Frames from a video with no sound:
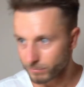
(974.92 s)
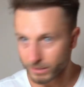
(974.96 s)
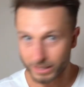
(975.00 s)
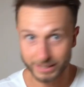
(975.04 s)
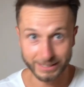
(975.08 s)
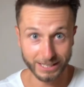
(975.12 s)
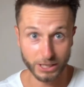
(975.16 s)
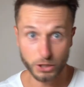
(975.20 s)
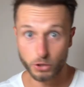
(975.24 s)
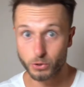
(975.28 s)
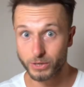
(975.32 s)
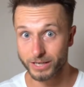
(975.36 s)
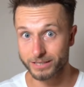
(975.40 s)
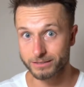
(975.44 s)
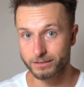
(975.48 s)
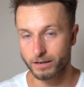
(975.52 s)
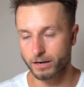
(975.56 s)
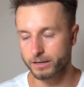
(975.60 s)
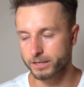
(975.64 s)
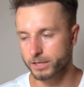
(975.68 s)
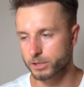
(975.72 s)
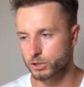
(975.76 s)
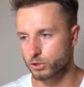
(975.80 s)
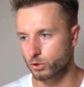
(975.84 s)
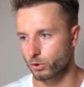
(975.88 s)
that you can
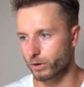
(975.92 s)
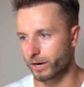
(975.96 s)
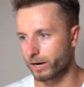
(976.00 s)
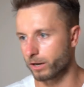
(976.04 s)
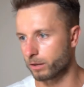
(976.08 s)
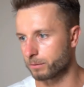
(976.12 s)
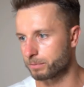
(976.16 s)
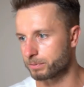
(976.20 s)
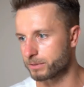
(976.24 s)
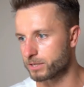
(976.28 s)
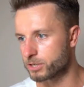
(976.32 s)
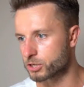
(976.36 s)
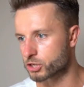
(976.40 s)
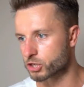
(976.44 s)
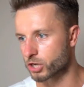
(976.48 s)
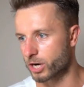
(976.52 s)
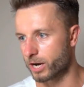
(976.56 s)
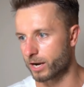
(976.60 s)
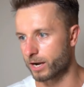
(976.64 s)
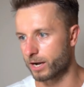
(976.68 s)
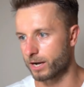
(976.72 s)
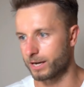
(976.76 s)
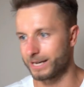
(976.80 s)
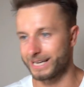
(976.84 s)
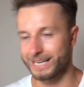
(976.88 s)
target your
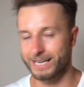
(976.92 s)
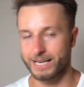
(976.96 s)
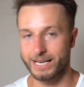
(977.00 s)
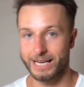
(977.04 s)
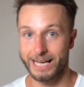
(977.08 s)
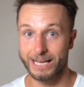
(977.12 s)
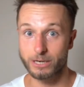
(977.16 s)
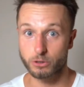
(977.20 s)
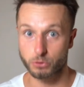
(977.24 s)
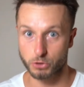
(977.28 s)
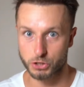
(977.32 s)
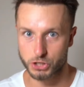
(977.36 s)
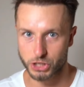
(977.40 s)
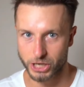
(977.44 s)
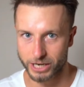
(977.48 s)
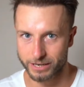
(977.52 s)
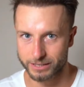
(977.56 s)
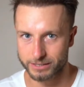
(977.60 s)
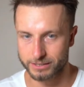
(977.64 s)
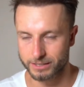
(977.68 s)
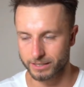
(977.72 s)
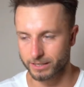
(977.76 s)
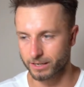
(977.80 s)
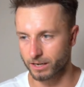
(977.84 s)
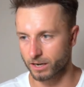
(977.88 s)
alopecia
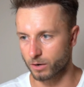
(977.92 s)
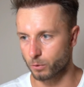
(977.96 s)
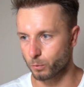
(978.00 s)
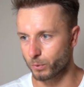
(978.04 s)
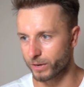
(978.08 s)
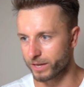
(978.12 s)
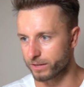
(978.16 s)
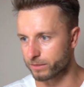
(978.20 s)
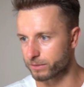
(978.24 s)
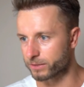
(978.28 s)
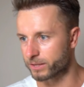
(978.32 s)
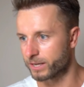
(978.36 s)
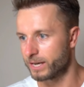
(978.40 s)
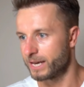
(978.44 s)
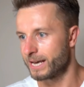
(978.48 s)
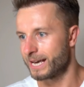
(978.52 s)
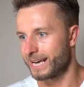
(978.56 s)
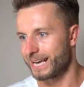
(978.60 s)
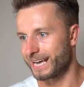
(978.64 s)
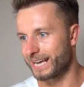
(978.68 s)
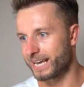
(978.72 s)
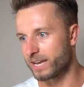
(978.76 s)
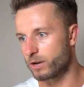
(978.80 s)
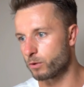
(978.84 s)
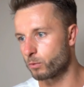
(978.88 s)
androgenetica with,
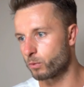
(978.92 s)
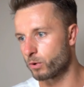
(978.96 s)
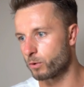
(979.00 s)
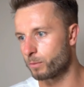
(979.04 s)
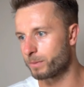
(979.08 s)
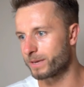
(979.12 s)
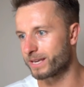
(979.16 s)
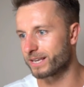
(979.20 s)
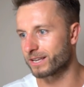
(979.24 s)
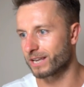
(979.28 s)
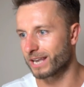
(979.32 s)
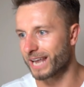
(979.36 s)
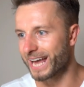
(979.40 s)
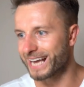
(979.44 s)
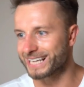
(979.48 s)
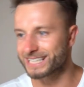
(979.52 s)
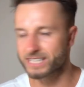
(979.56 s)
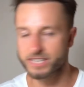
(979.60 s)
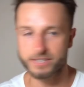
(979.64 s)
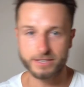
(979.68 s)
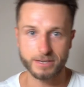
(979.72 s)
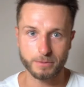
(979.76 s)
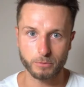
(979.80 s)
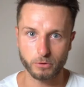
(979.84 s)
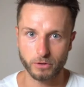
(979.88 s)
it will be light
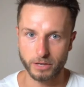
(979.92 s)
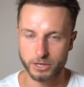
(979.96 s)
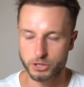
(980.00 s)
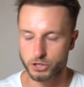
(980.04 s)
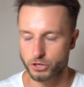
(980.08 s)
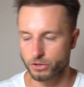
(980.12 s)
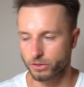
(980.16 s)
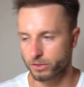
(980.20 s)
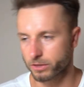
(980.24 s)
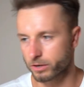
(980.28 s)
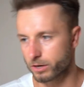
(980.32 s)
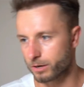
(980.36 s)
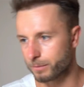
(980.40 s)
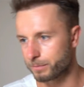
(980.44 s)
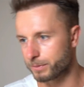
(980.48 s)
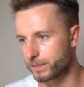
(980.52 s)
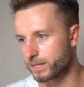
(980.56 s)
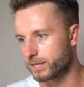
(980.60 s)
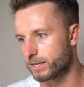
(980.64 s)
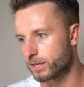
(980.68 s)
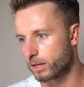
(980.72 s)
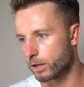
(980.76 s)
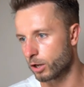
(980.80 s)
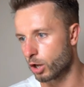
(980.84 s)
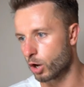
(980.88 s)
stimulation
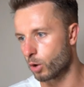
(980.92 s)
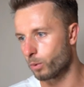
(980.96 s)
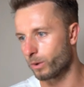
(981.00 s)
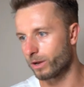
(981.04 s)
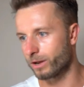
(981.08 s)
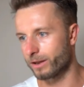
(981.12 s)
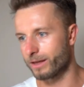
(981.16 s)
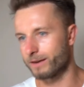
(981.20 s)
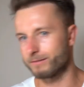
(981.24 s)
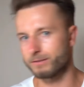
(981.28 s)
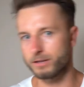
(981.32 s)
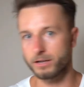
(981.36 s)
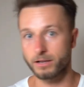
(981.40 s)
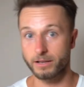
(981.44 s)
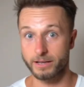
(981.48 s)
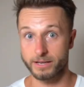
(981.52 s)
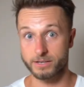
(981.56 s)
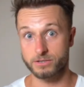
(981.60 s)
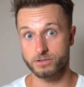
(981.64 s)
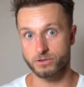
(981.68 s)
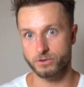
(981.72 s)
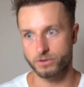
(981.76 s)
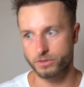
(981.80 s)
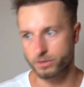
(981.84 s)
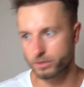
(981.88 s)
therapy, low level
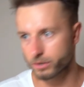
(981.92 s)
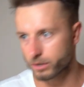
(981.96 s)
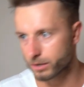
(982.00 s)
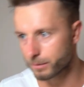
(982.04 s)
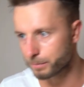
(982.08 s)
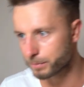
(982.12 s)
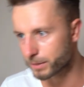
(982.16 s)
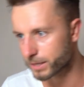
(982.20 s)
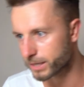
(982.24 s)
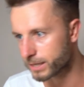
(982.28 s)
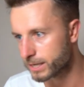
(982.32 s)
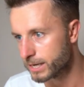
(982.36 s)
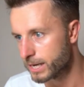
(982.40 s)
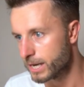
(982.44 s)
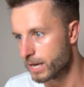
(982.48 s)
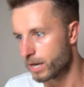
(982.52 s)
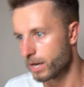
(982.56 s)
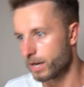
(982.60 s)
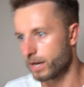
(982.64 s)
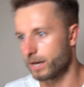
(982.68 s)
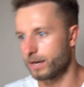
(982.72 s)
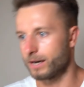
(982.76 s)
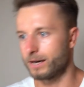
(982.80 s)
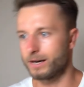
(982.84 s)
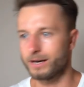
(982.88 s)
laser therapy.
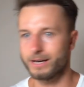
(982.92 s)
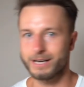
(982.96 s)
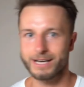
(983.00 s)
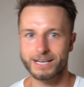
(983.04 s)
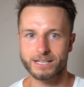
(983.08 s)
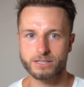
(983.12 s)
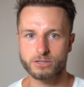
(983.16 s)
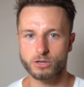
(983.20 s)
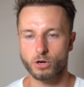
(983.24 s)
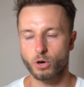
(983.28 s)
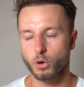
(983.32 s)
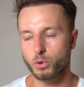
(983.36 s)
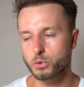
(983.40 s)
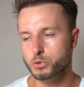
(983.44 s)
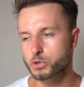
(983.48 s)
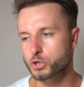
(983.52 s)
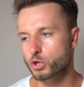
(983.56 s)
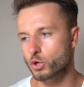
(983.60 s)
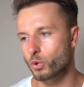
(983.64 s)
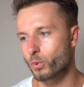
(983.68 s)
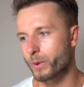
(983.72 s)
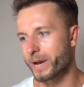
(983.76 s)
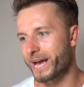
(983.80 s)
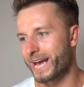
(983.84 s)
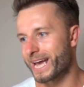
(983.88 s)
It's
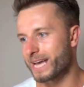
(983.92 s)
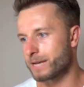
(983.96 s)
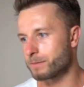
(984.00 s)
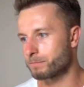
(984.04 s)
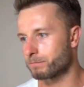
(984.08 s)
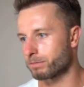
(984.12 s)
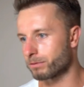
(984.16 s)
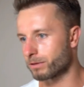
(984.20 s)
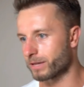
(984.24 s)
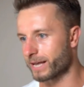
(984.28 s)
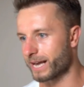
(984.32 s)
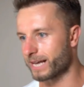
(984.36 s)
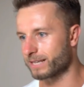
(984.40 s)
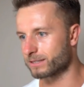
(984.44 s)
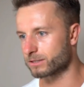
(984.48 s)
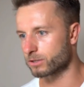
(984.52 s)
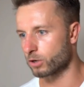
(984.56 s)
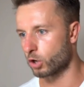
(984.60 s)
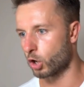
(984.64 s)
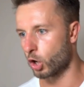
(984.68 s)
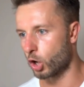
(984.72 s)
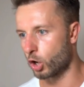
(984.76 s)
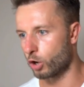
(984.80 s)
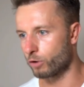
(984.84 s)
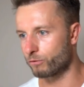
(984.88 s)
also a blend
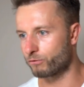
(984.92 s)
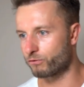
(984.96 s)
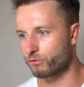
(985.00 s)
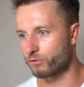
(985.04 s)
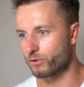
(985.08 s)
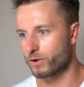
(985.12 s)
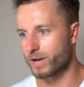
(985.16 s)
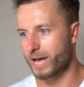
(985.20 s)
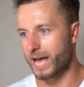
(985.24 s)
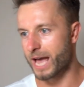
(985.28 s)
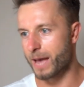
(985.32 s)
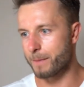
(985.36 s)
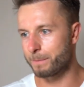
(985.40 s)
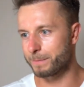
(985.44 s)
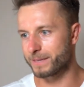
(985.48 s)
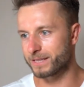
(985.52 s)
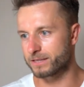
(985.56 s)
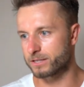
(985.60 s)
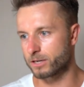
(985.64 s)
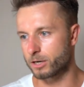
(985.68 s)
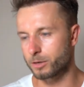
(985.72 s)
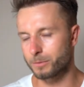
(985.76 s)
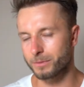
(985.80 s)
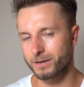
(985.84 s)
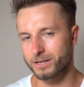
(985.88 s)
of
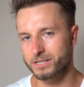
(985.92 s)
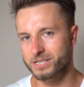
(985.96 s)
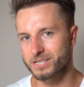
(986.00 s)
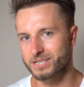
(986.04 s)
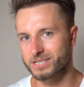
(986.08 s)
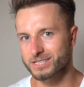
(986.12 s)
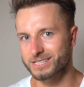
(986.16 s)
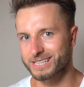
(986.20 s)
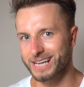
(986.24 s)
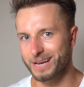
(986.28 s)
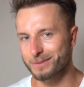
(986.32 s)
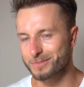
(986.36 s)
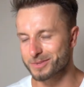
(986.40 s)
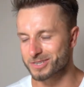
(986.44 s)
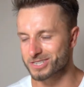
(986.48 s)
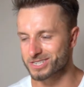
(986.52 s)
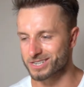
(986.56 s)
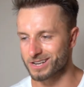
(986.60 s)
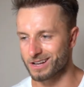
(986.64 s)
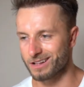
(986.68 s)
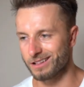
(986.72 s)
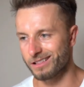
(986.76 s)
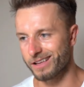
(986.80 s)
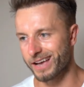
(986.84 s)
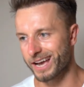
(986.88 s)
epidermal stem
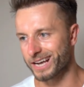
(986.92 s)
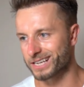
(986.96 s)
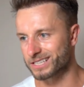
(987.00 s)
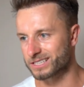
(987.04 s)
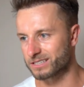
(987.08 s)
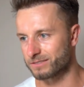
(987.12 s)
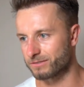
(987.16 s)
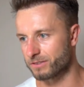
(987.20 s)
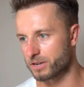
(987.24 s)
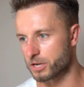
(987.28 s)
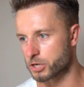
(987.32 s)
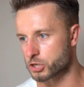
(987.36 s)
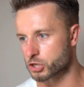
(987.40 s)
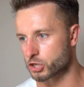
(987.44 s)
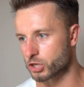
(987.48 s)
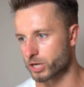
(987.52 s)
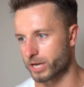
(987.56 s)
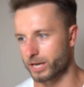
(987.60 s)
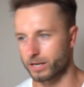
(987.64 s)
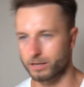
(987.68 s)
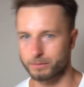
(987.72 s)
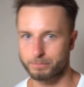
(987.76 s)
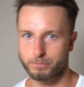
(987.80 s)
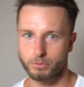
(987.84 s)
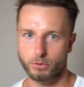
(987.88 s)
cell activation
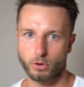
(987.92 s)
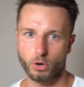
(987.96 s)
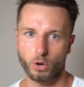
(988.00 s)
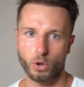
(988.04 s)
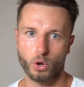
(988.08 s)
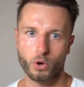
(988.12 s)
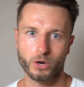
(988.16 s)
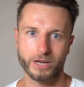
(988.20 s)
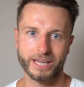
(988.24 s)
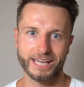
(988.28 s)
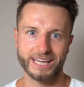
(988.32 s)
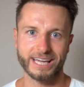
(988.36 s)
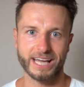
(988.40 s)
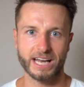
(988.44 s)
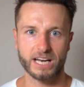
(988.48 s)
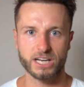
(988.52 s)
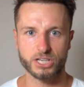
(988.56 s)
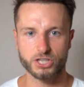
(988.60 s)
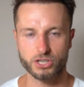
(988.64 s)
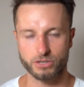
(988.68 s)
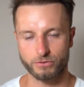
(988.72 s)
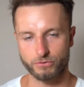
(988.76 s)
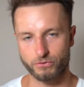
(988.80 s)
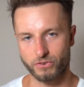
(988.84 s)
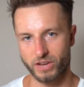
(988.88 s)
and prolonging
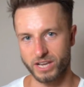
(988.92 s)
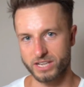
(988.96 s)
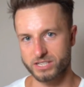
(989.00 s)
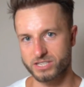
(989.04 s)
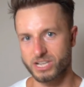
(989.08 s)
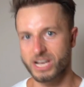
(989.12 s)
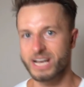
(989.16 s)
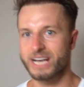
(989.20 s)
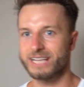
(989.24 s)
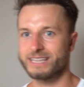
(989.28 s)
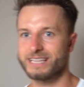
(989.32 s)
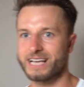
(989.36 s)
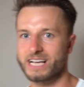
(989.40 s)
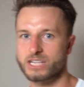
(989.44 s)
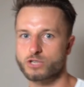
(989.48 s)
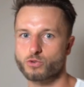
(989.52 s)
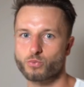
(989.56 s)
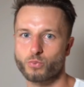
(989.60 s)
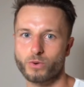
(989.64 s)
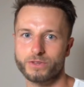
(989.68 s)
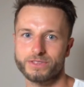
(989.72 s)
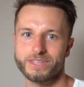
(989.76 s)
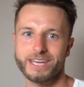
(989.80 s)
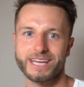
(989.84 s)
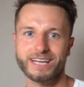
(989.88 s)
anagen phase. That's
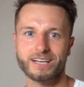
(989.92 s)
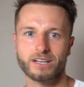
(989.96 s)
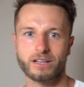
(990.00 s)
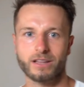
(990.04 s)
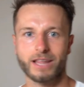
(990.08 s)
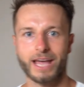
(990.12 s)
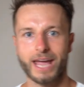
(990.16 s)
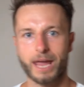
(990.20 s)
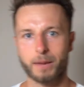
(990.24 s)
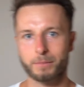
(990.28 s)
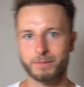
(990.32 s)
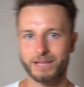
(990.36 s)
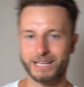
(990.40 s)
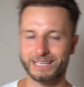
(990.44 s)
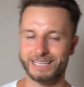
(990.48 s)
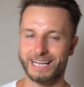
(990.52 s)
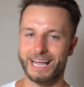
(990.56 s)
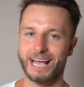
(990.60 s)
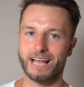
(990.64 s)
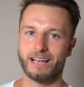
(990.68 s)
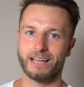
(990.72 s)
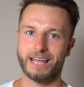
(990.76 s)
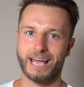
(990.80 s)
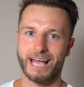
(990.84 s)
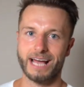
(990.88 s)
what they claim that
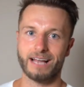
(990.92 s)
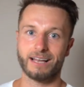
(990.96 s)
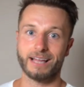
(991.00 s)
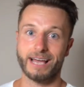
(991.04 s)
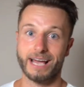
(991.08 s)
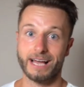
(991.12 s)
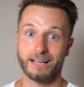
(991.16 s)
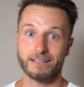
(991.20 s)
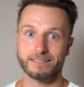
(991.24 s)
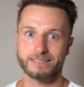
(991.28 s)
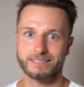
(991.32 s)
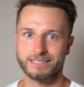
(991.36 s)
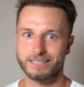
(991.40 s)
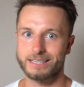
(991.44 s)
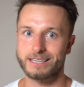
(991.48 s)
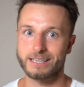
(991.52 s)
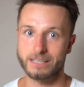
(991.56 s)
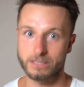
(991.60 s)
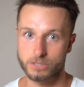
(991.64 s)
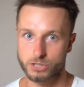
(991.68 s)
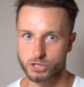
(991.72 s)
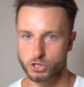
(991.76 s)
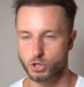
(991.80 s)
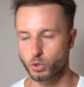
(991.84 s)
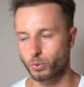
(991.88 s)
LLLT
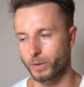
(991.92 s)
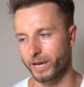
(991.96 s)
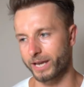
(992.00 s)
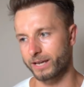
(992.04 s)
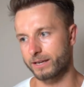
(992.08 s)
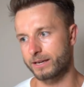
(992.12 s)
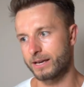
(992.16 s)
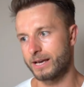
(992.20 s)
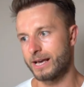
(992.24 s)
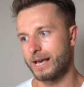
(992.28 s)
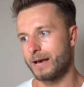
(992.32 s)
is doing.